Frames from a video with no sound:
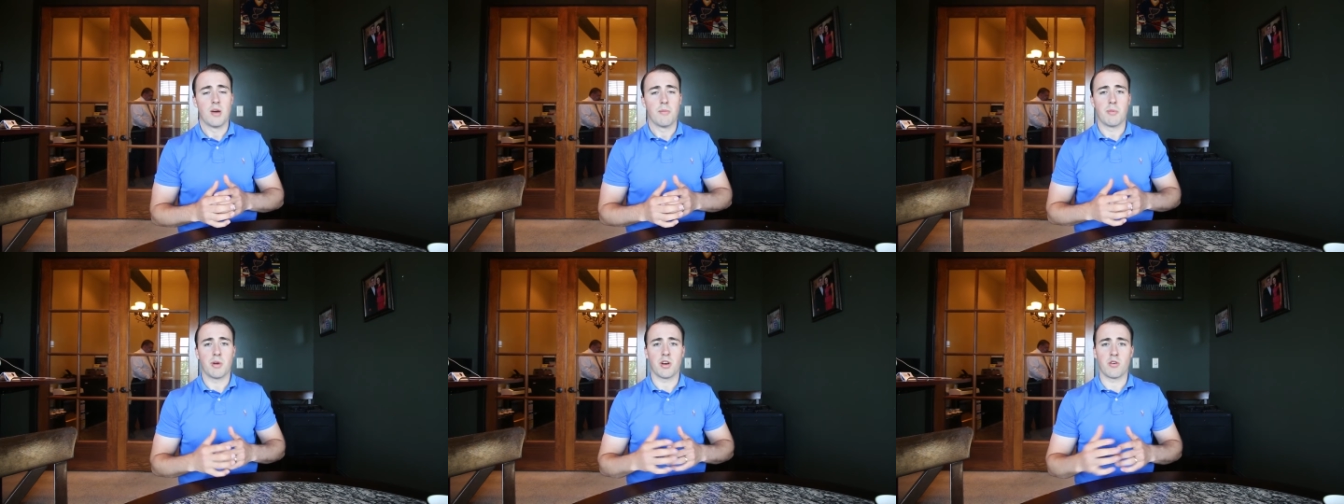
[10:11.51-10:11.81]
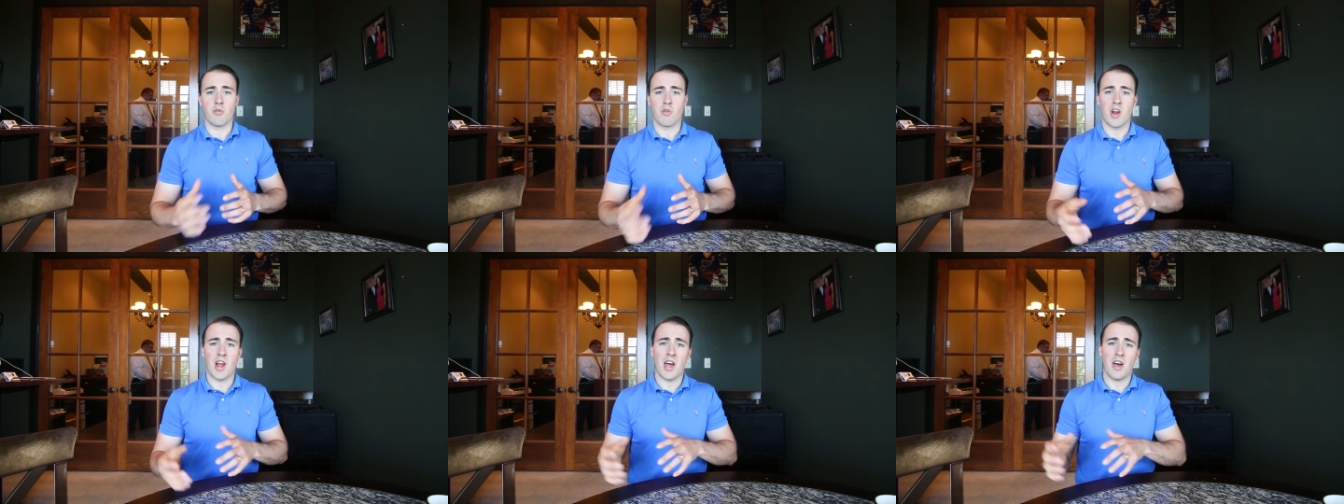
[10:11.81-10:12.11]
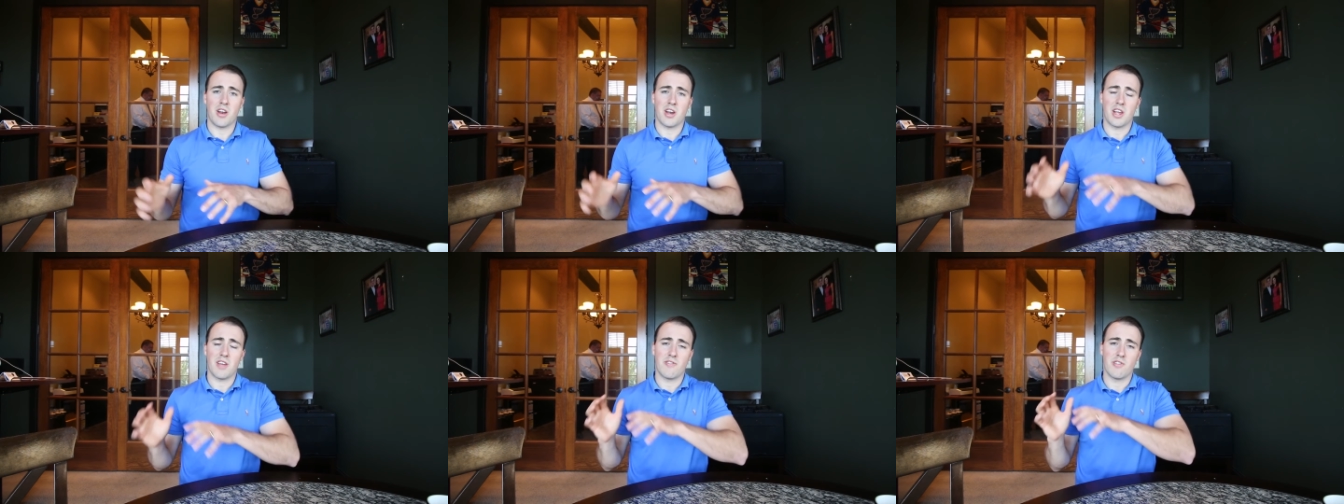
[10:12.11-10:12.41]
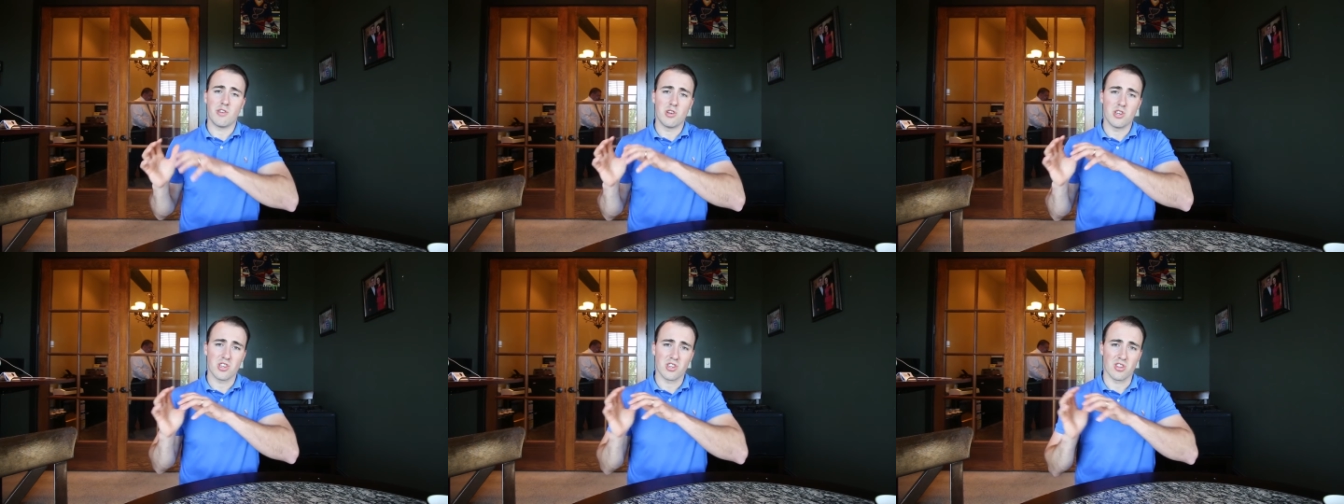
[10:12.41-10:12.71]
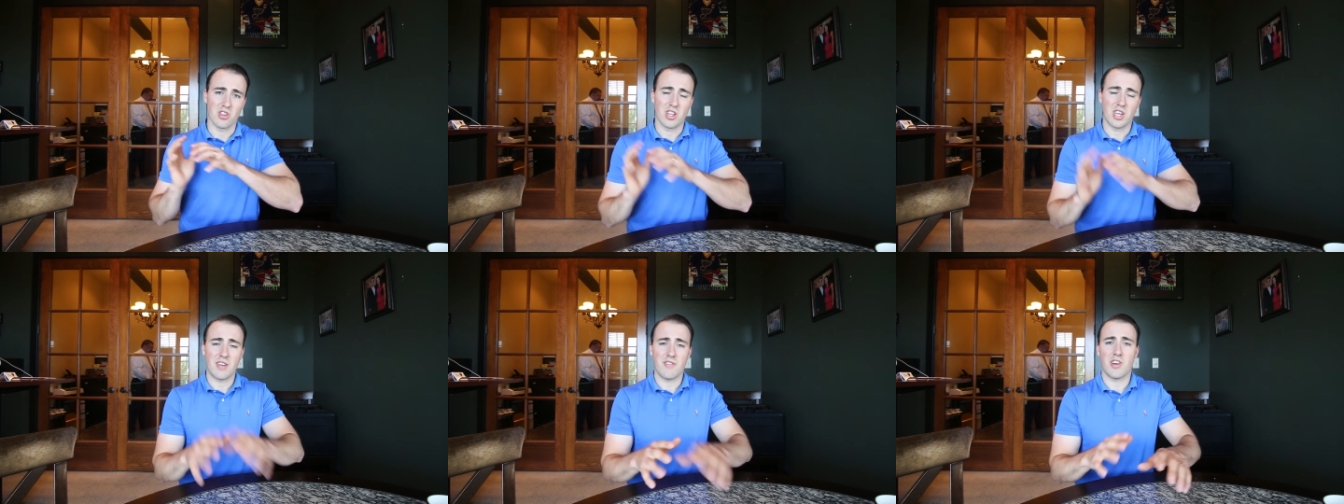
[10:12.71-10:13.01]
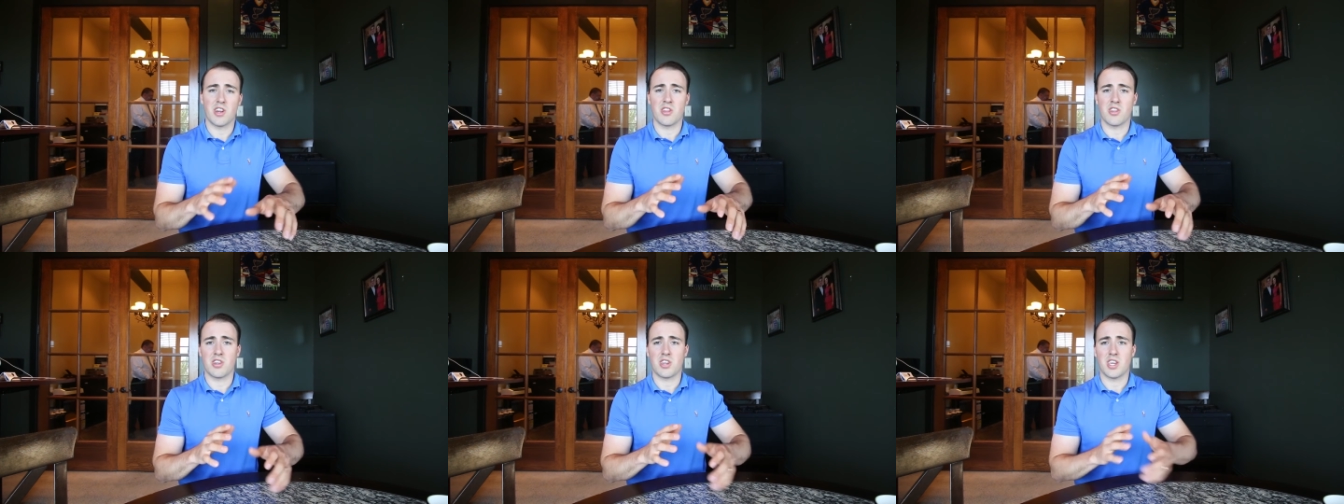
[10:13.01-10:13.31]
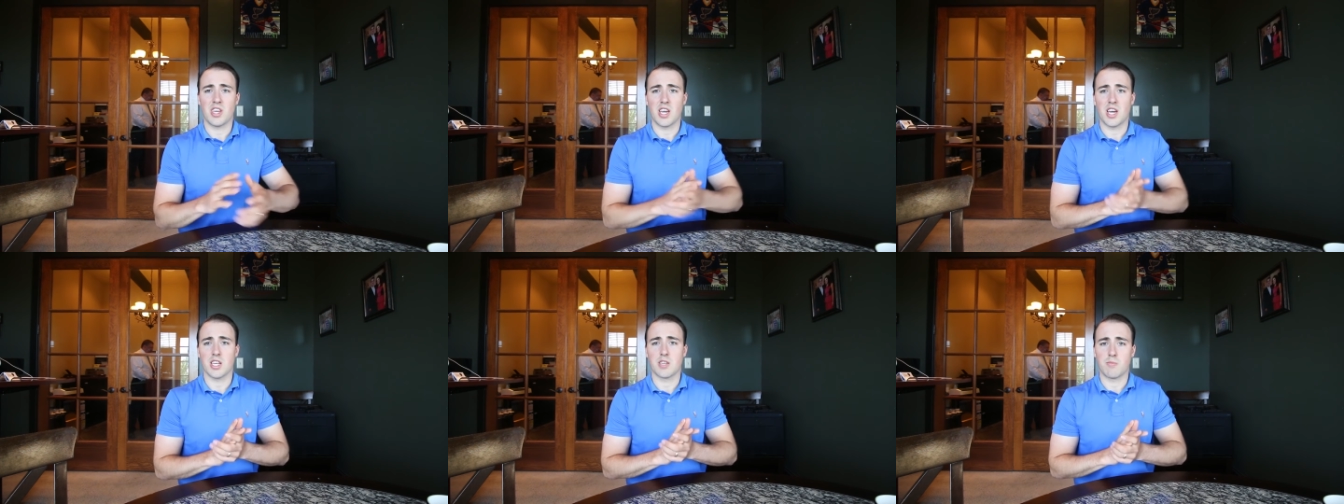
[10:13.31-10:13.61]
But in reality, if you just leave it in the
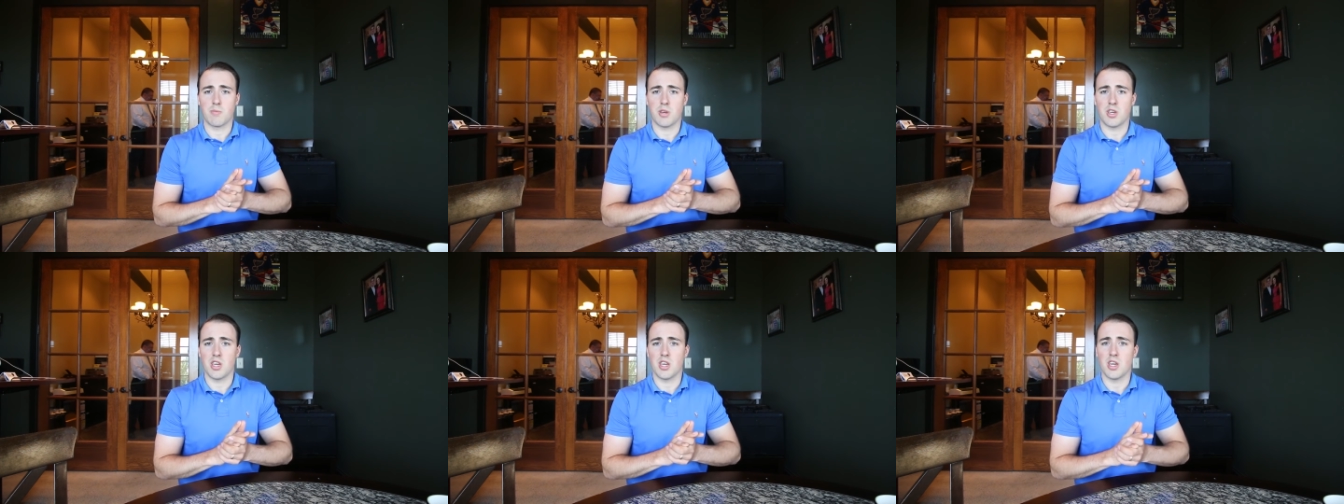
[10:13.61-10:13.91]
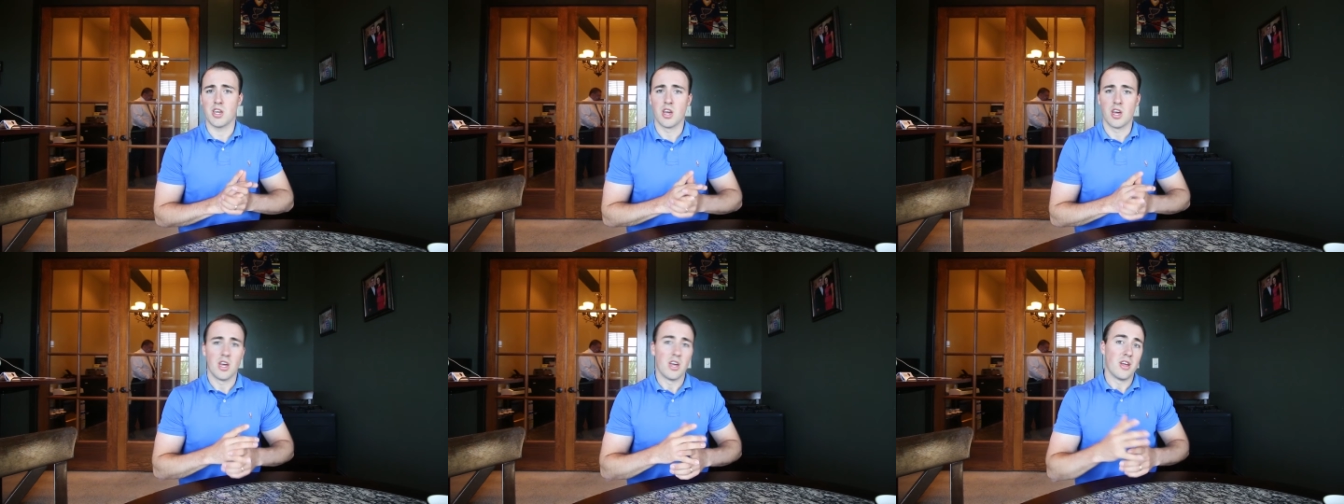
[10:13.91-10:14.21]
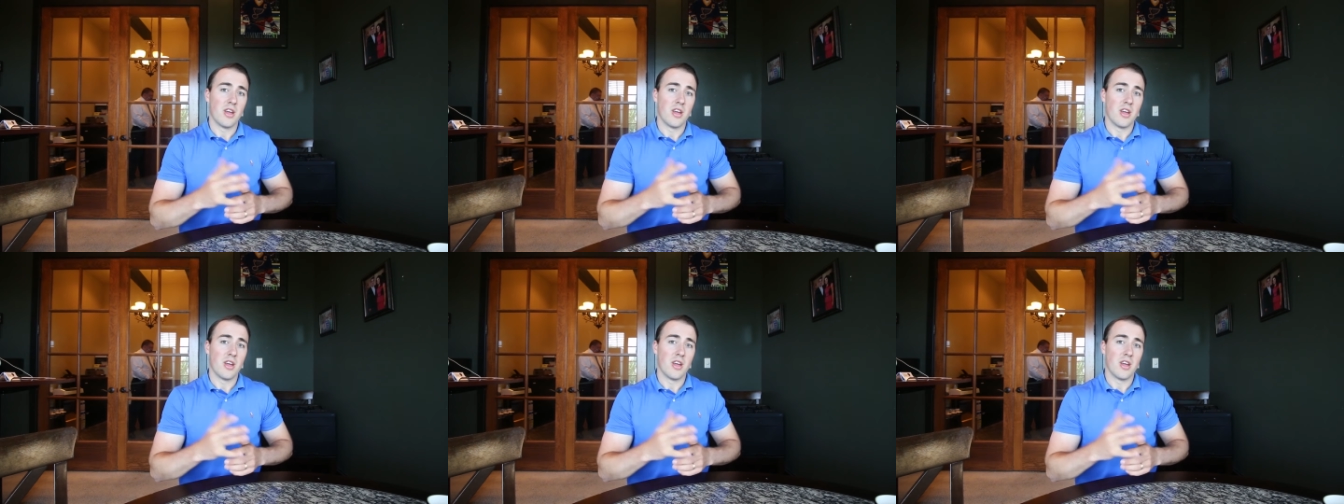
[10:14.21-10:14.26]
T S P,